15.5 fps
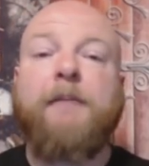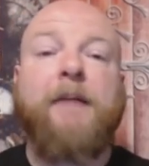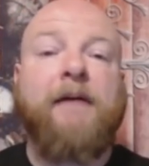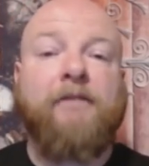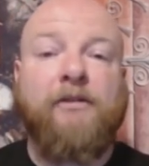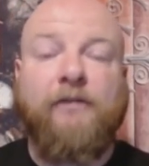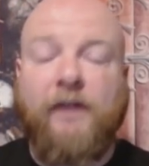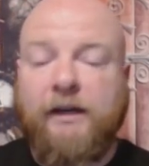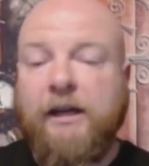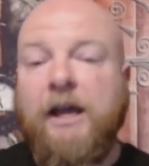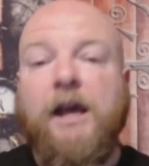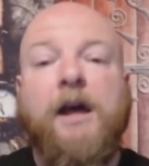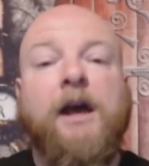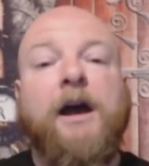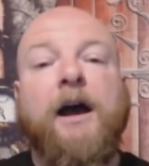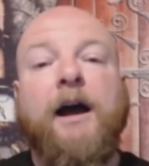I'm having fun.
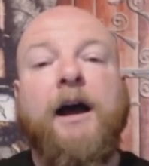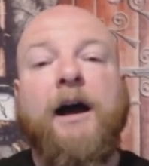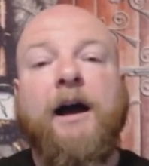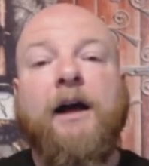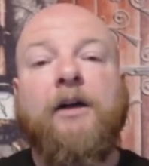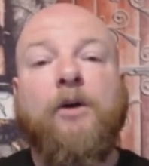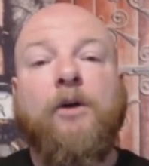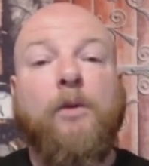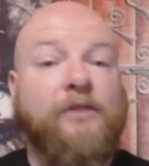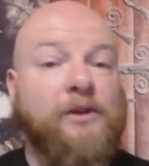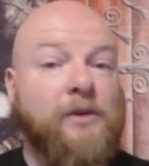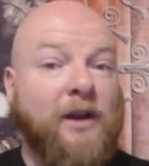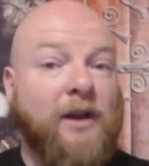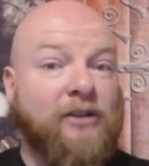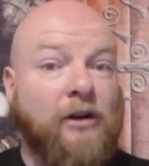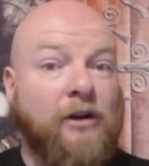Uh, hopefully you
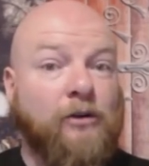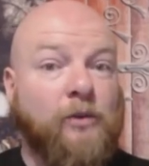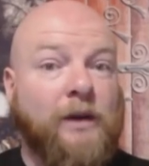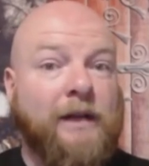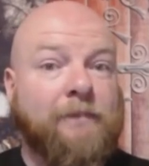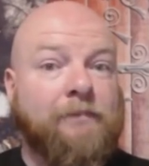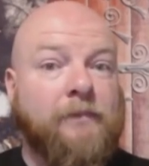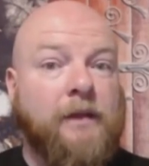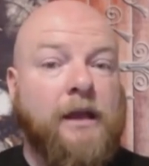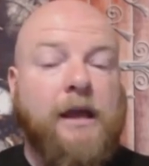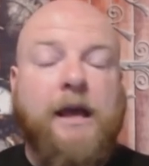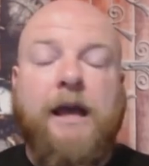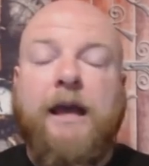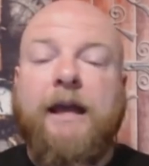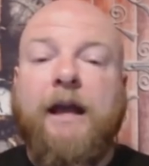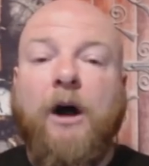guys are as well.
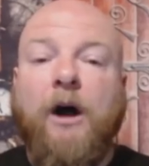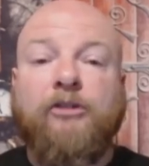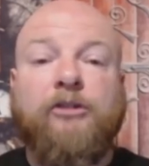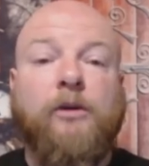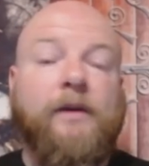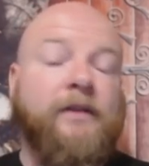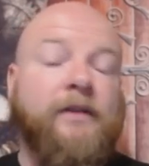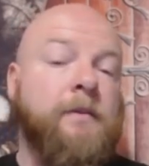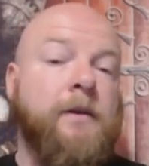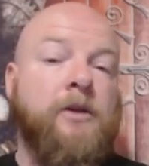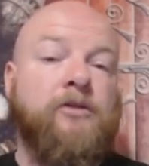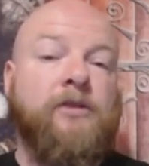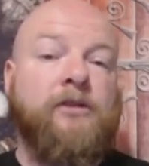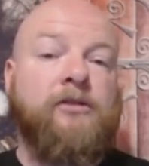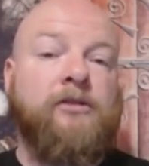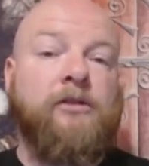Also, in the community
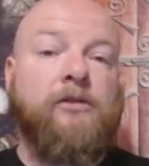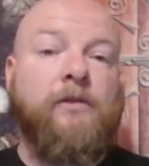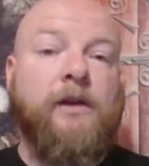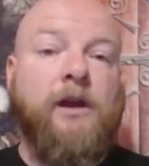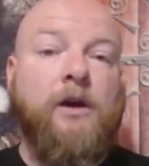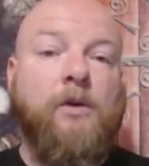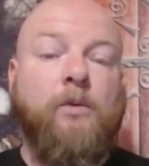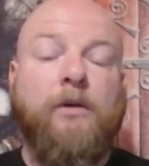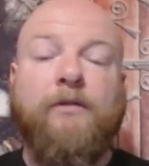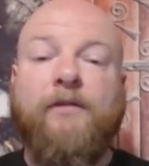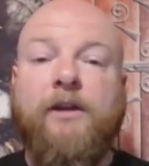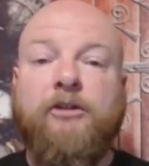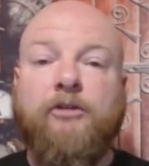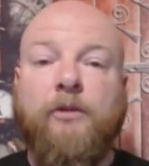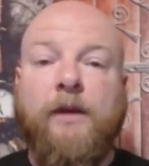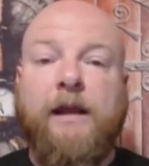section of this video, we're
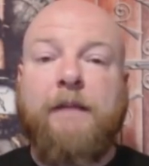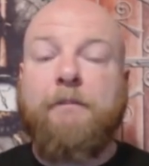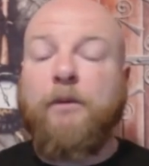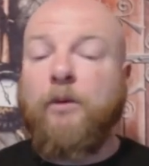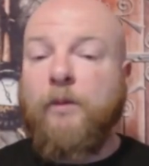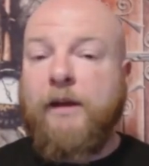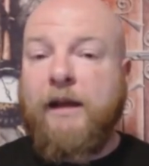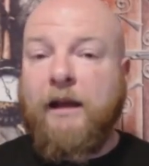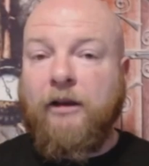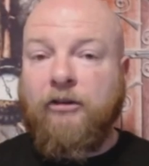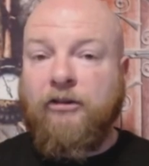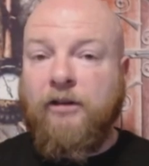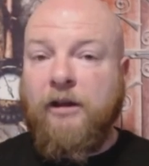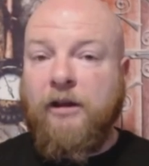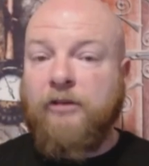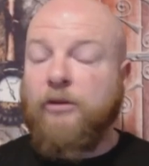featuring Maria.
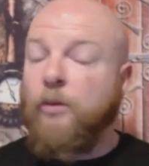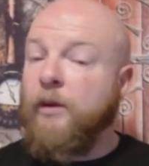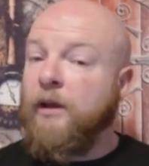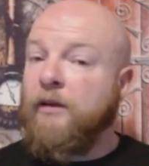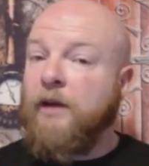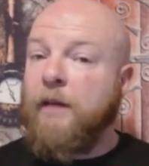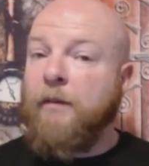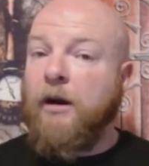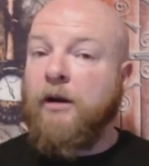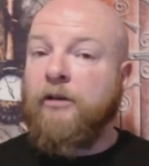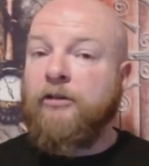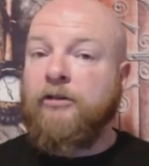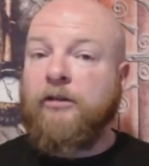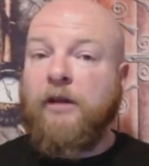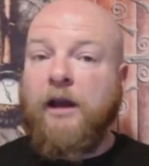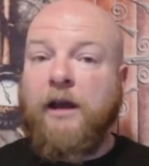She is a Wheel of Time
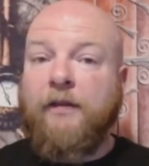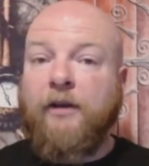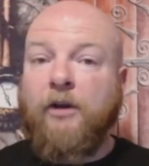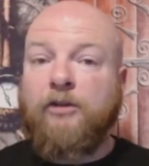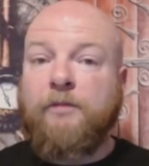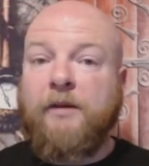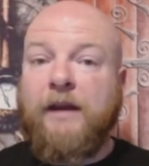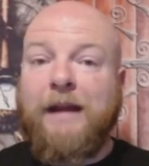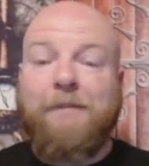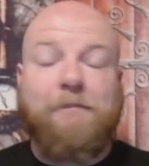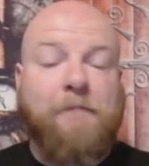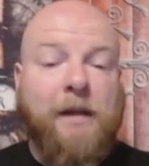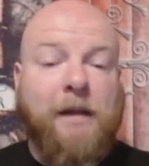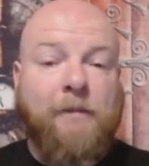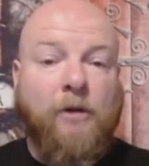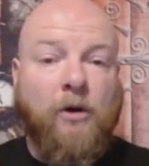artist uh, that goes by the name
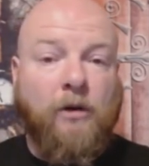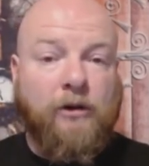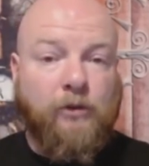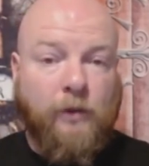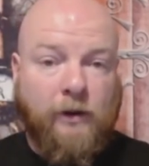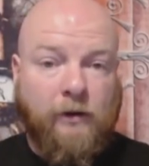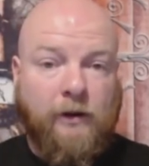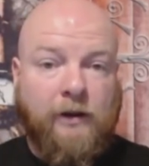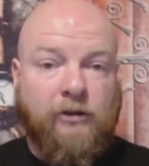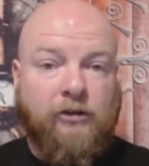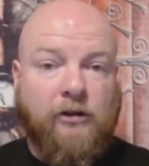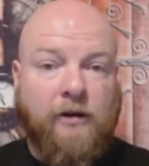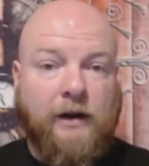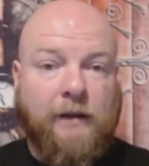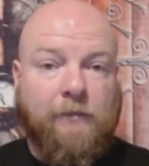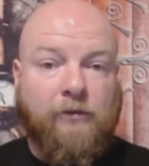Memo on Twitter and
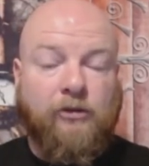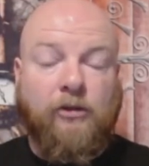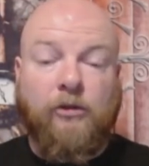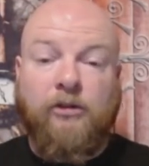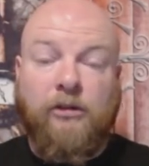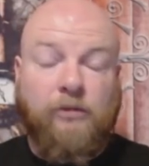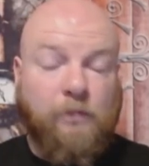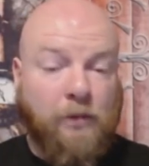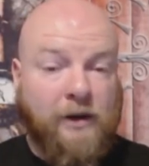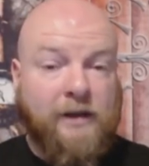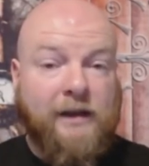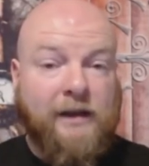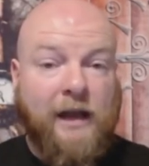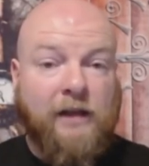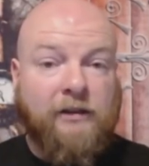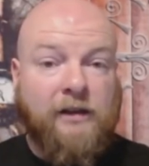Instagram. So she's pretty
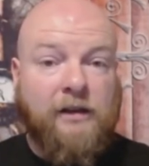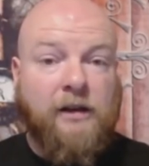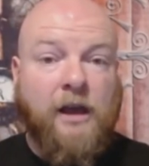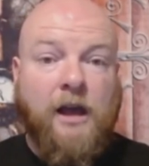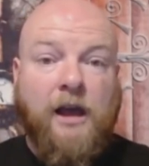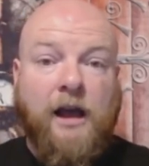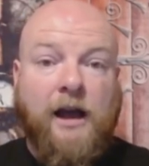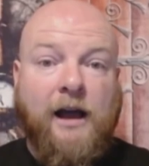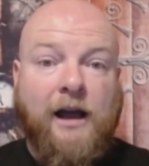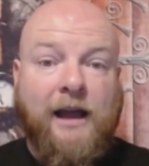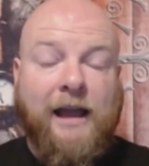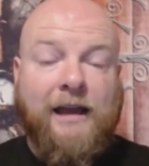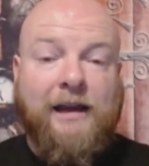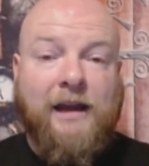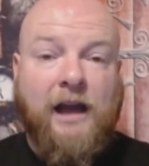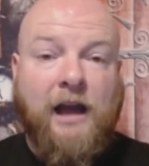talented, uh,
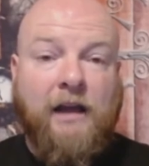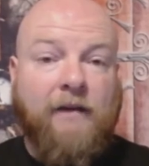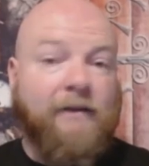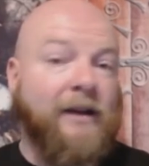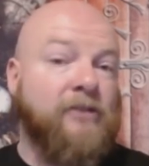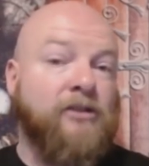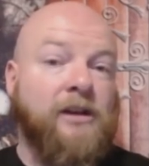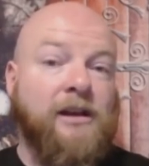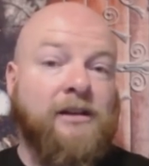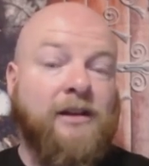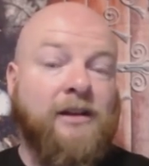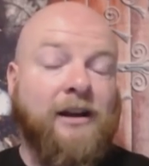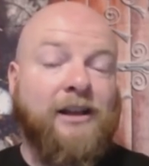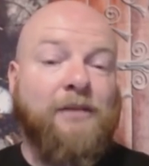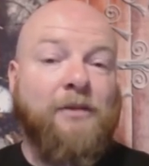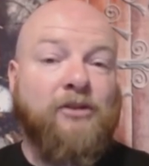and I, have actually
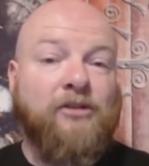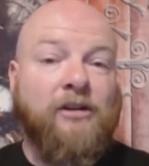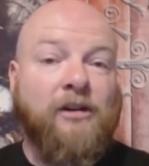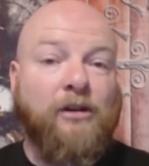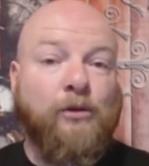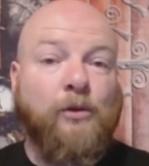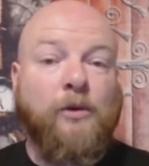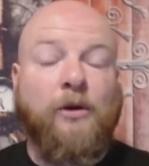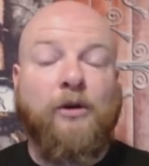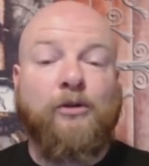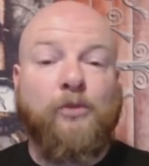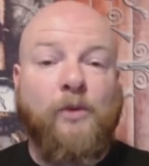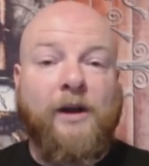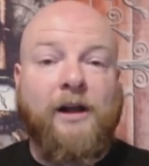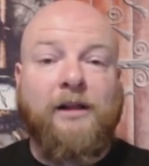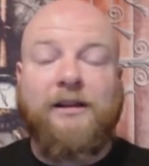done a commission through her as
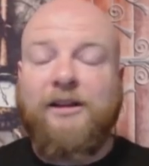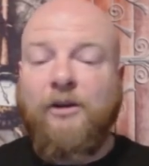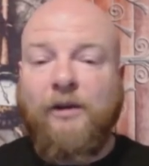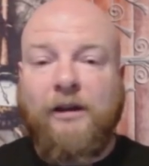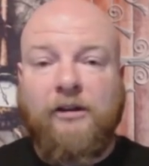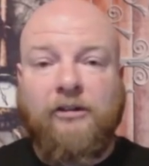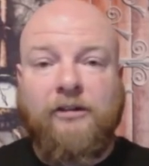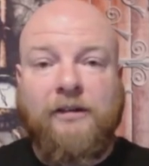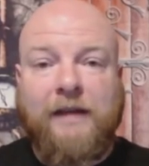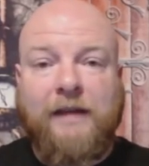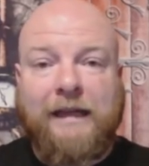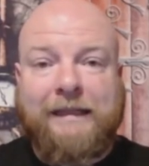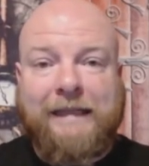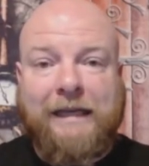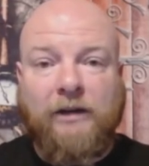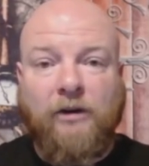well. You'll get to see
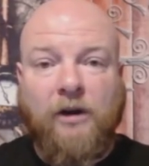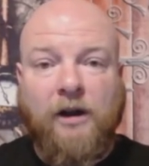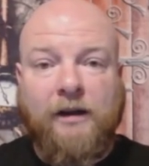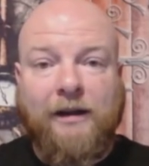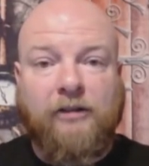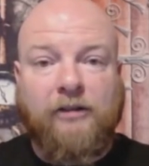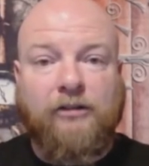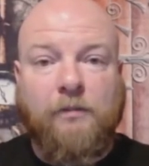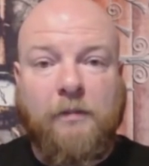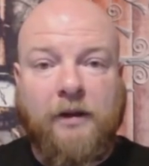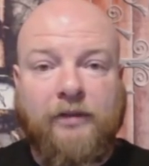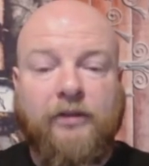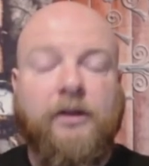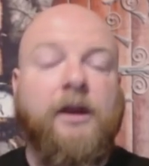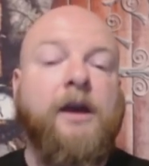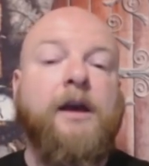that later on next month.